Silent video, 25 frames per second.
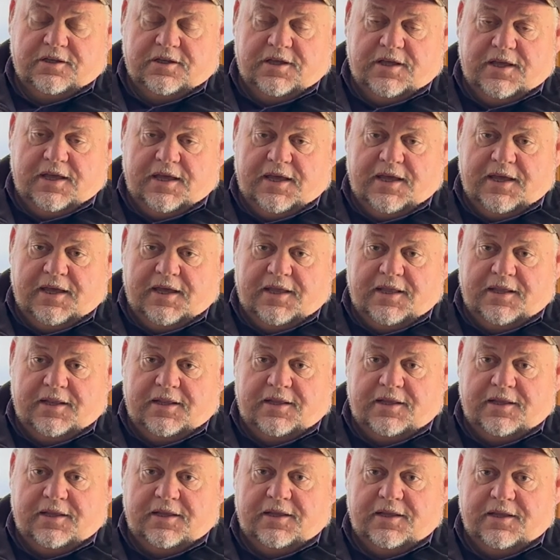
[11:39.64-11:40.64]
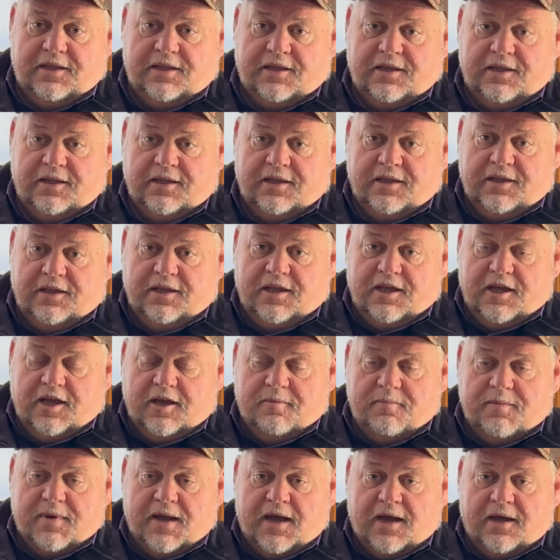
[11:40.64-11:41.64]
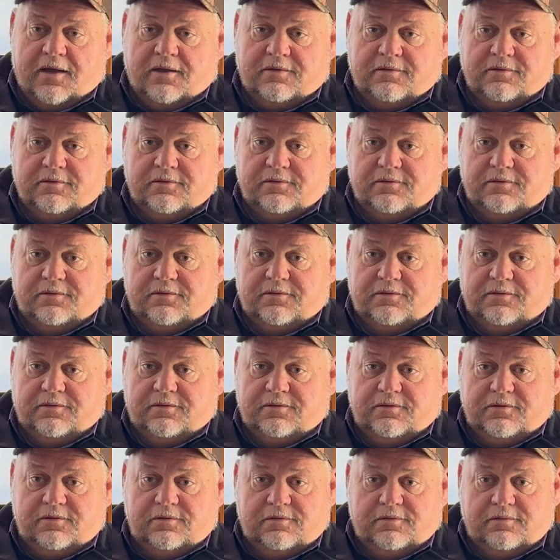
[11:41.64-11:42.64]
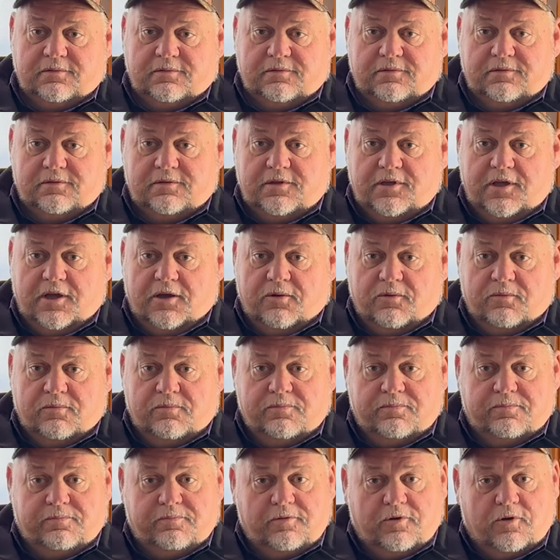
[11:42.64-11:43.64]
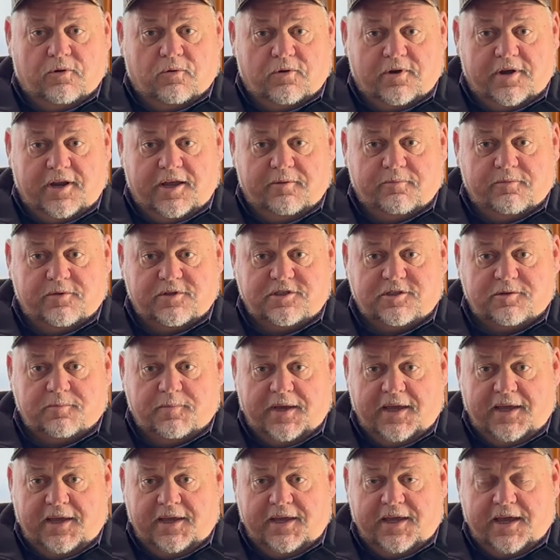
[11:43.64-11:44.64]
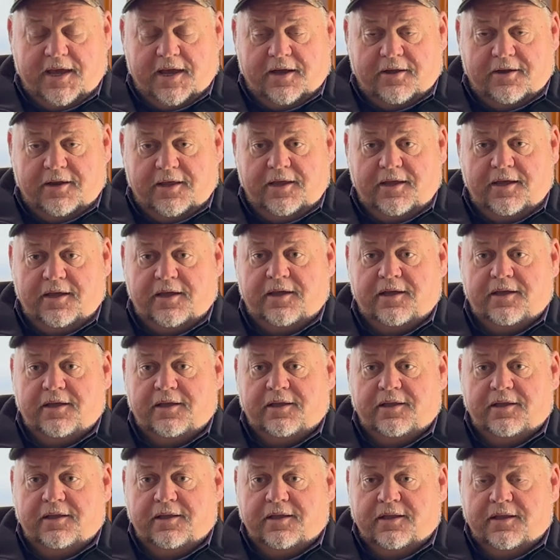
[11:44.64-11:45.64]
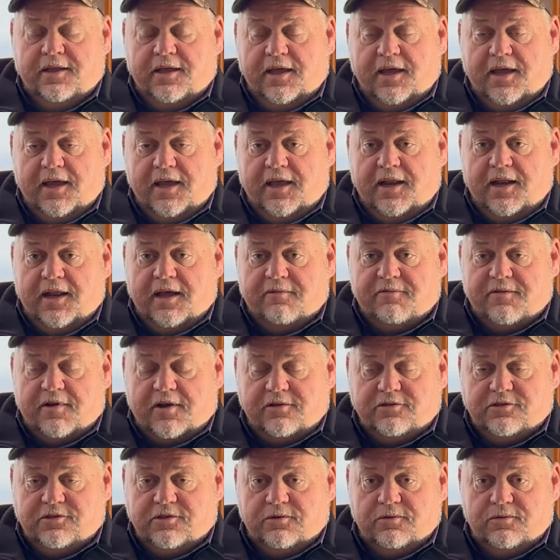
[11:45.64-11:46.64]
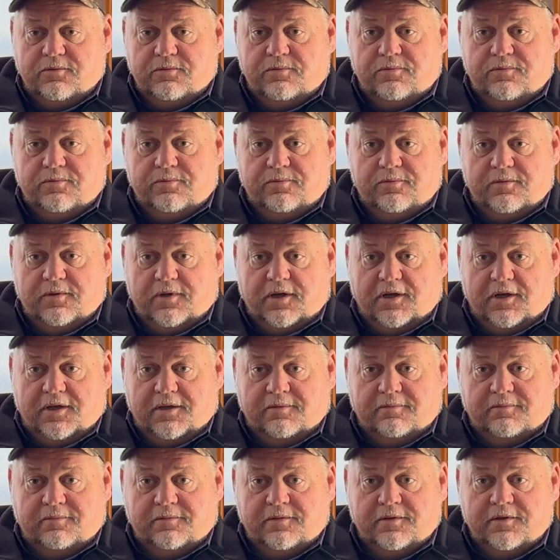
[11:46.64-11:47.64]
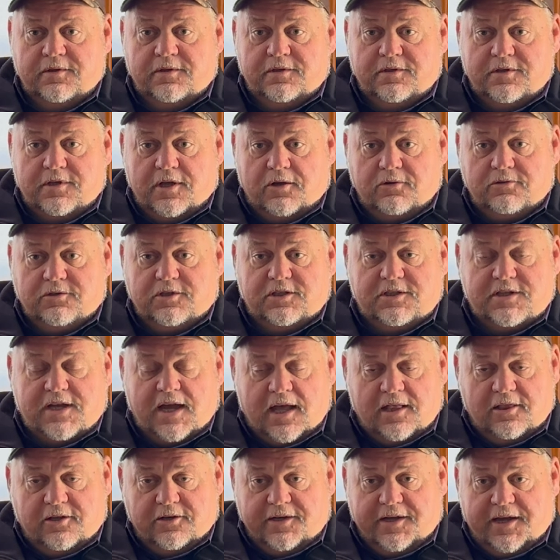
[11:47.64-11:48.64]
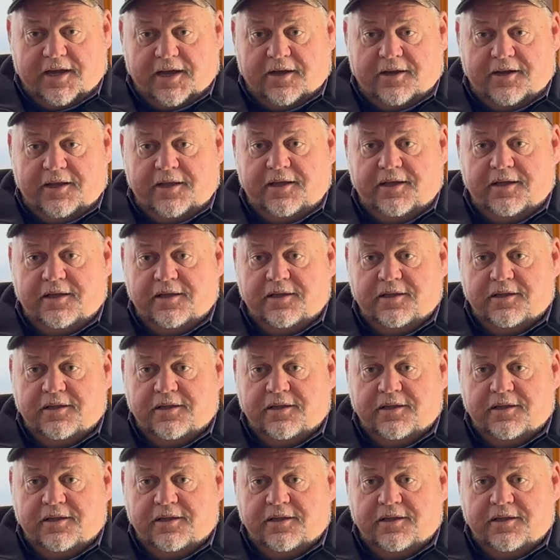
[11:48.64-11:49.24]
And about, going in with Sabine County. And I've also talked to Tyler County.